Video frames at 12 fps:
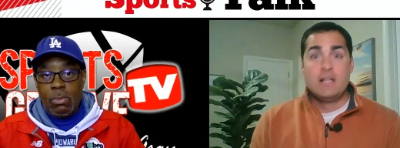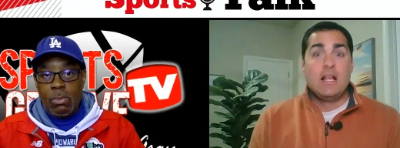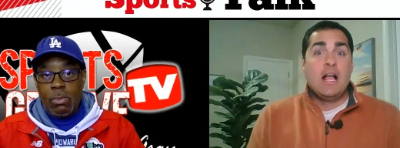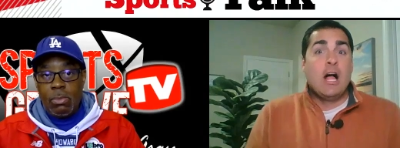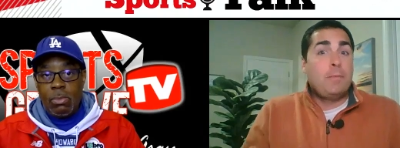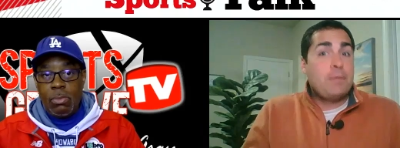
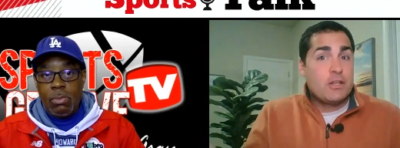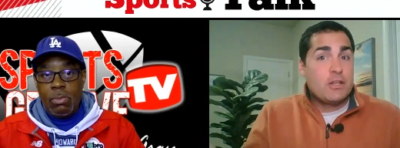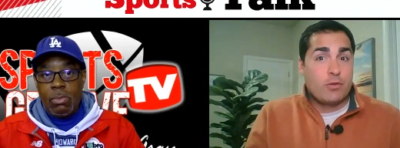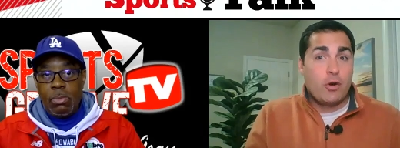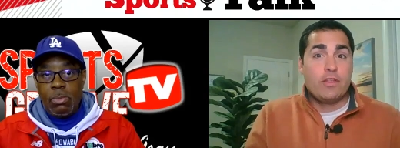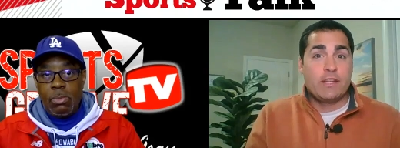Speaker 1: helping
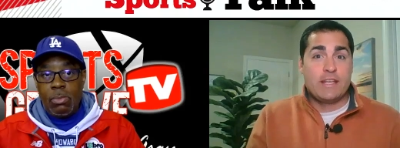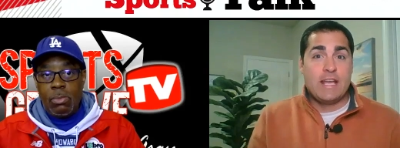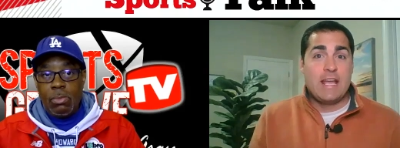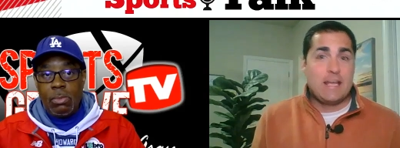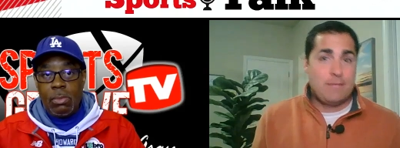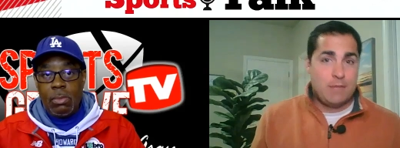grow the
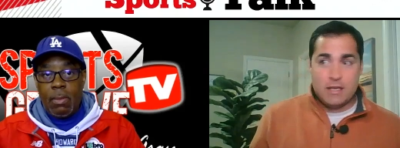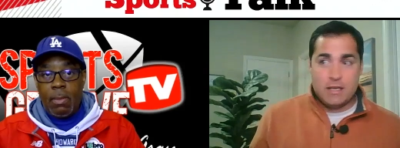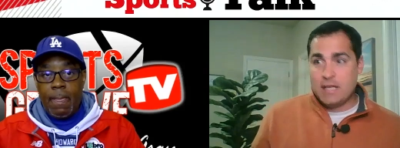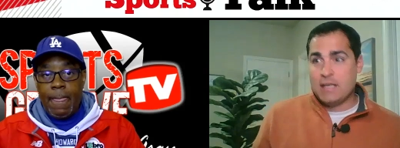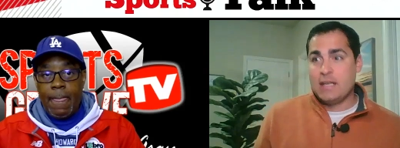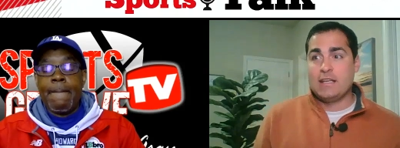game and,
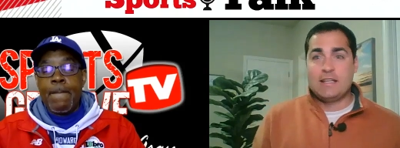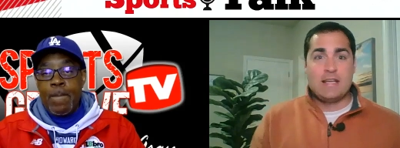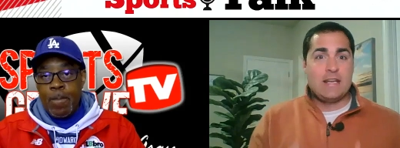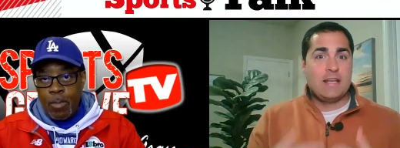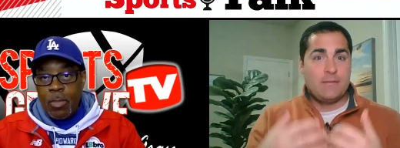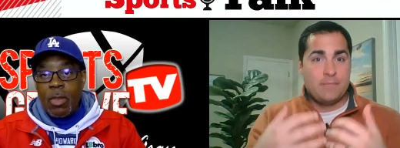and, and
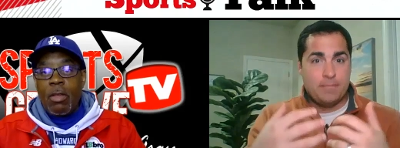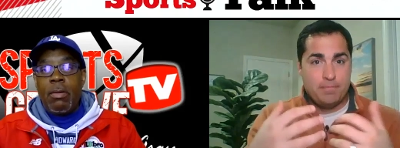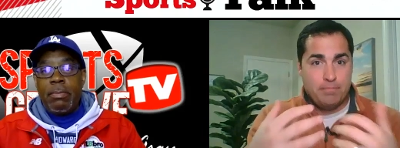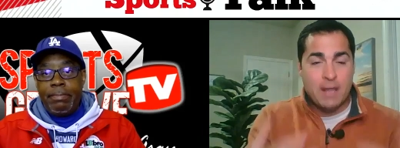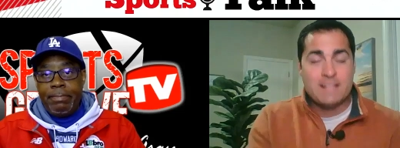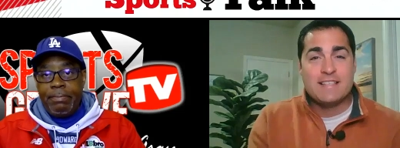getting
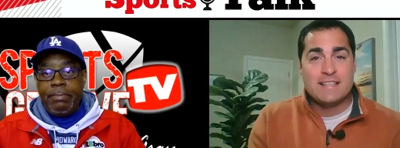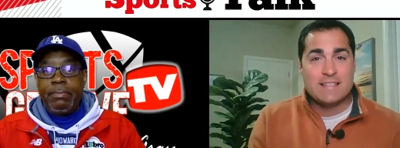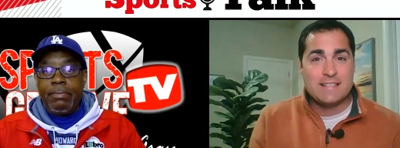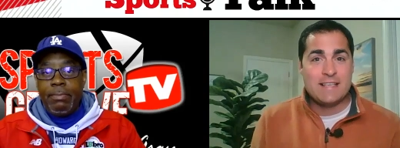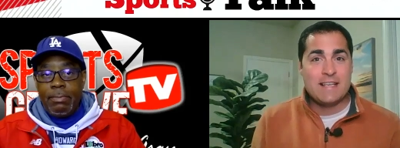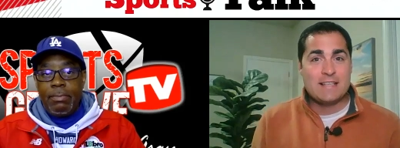butts and
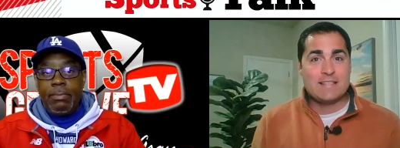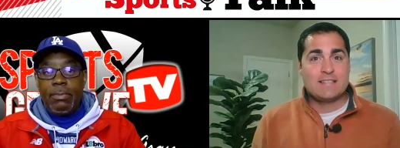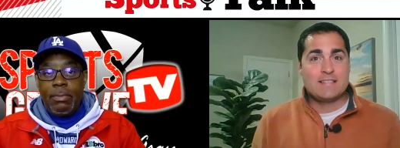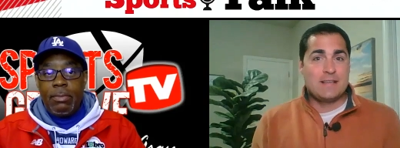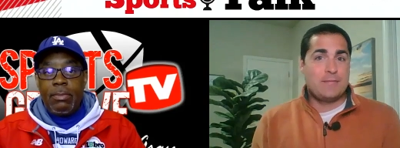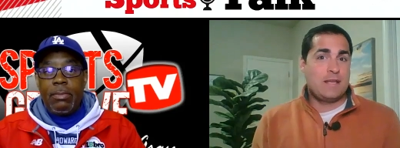
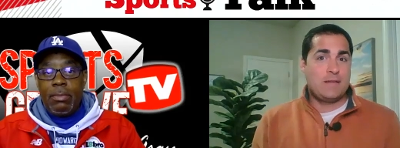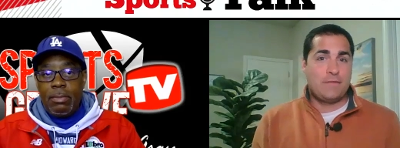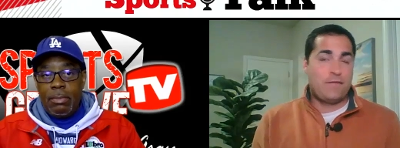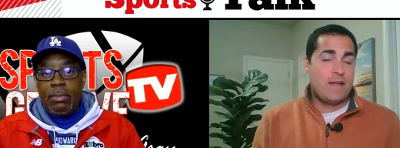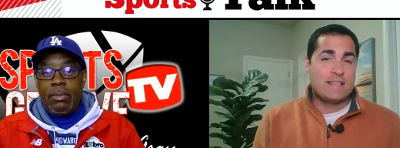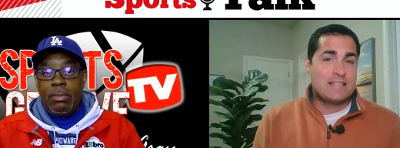seats. I mean,
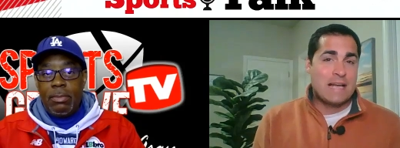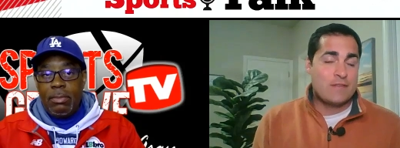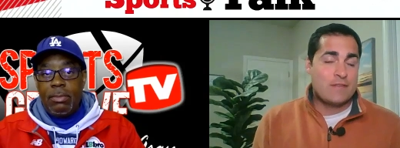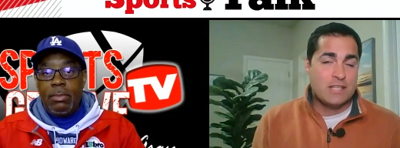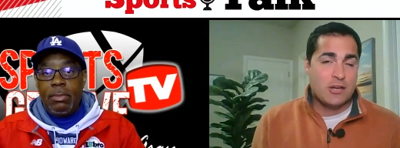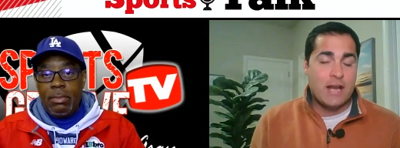fans
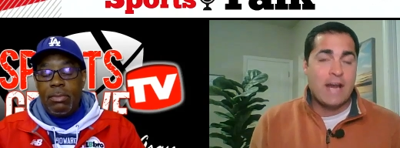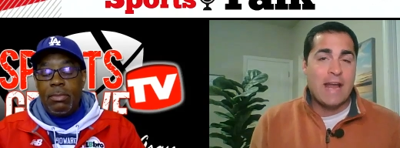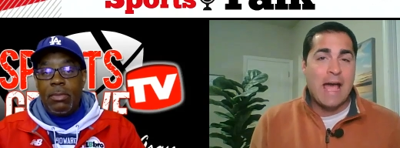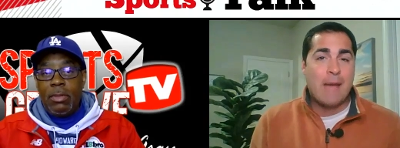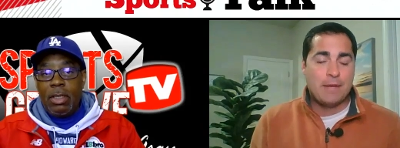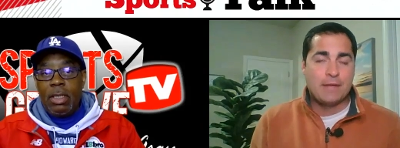obviously are not
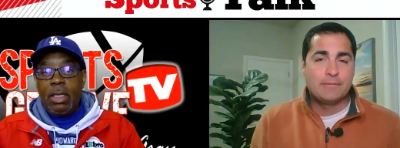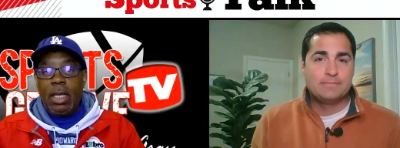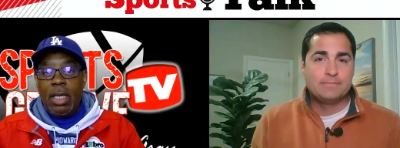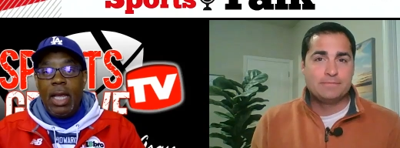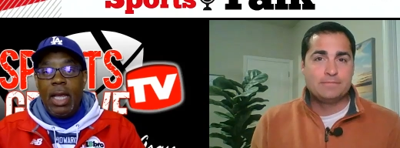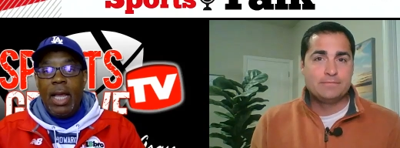happy.
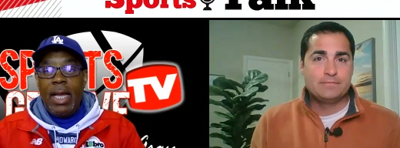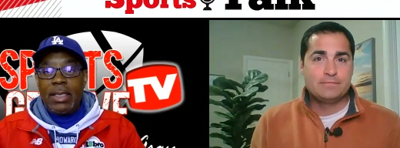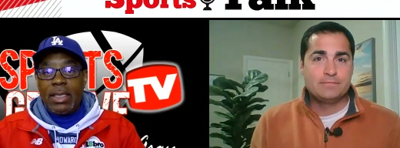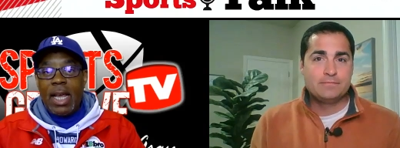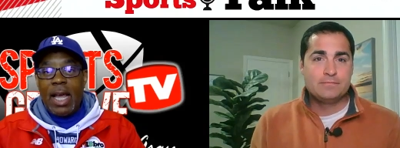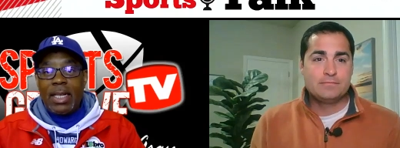
Speaker 2: And
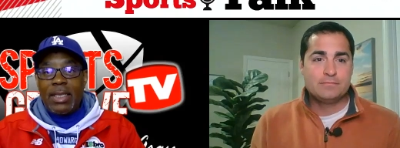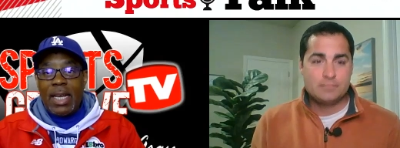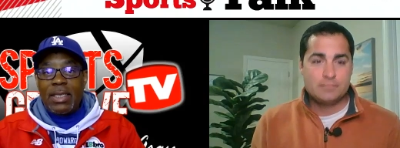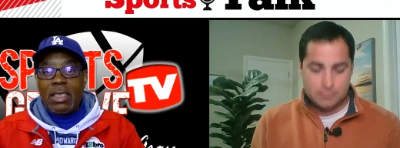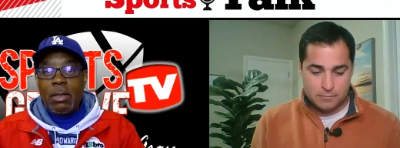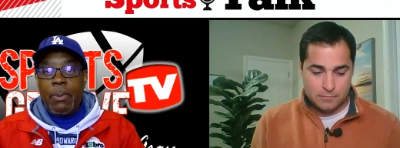Scott, that's
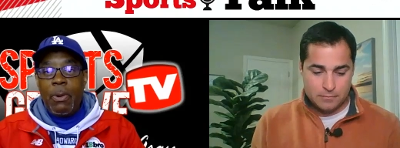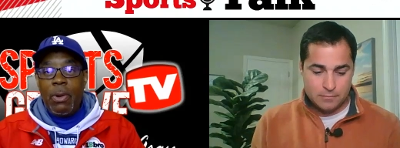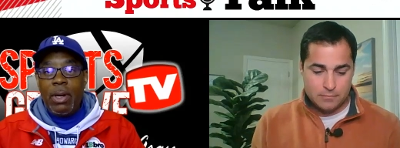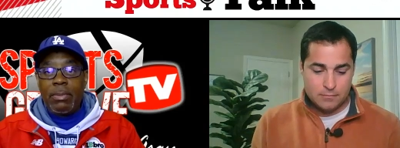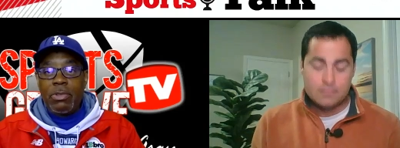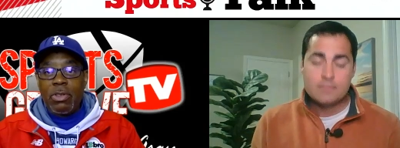the point
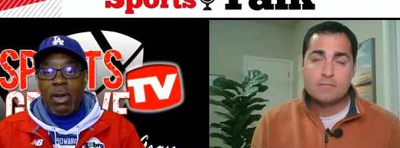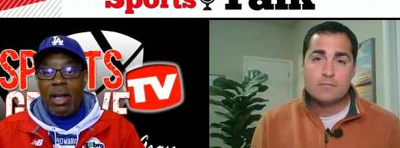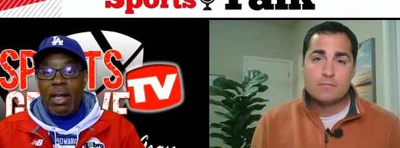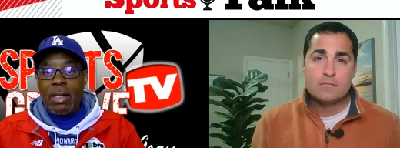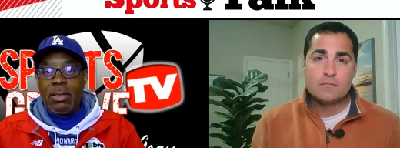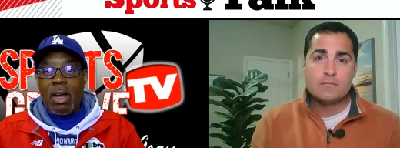I'm
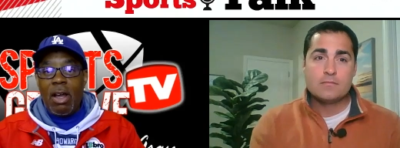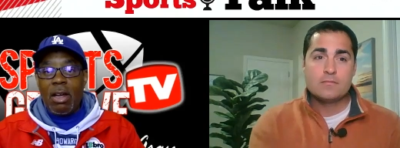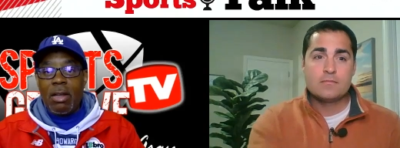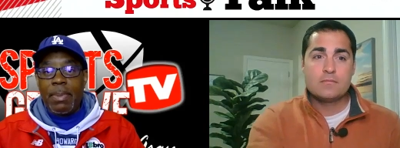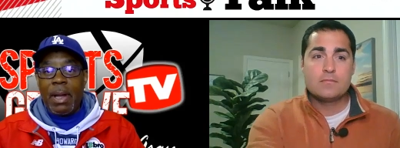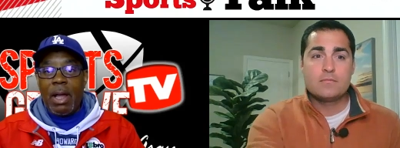trying to talk
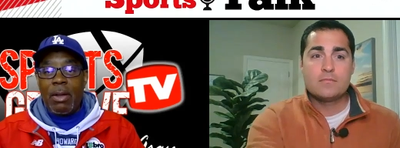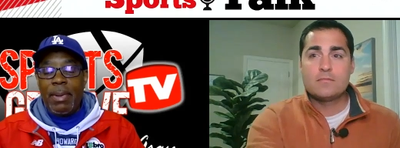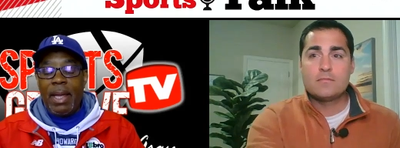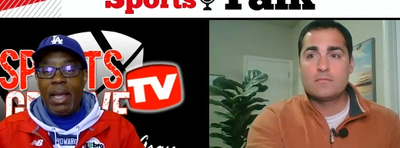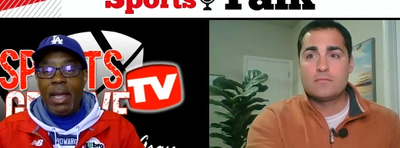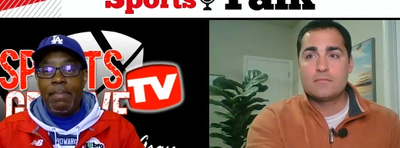about,
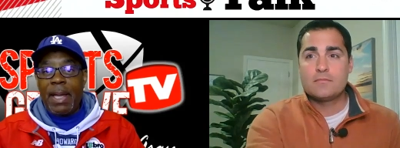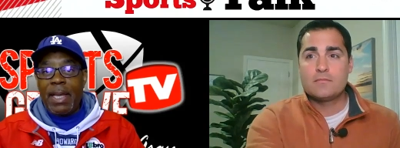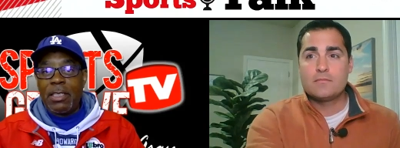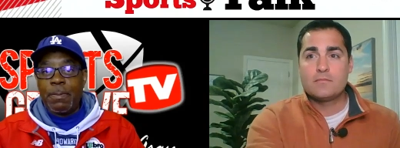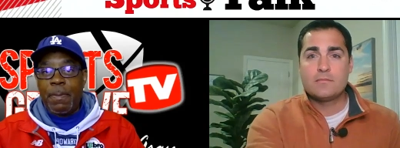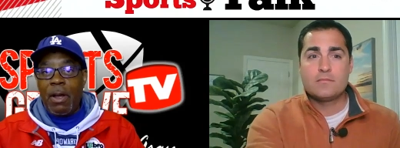man.
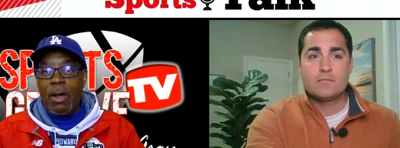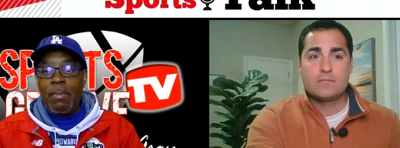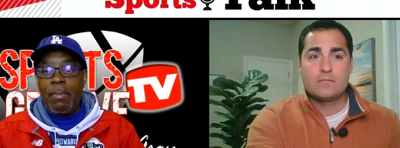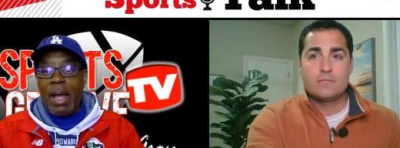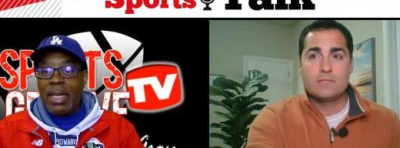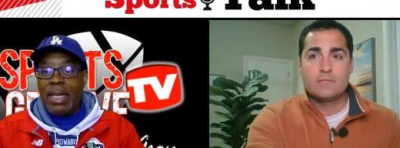Baseball,
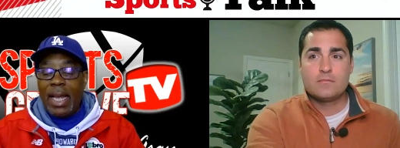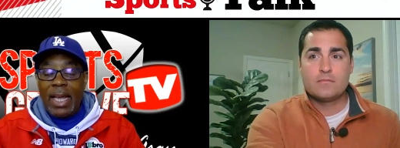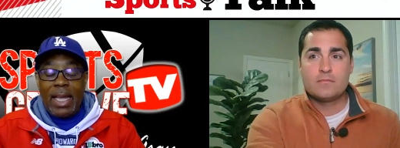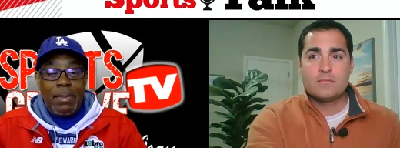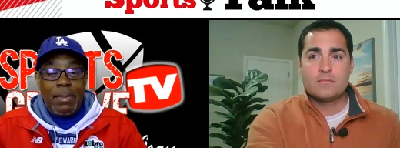my game, I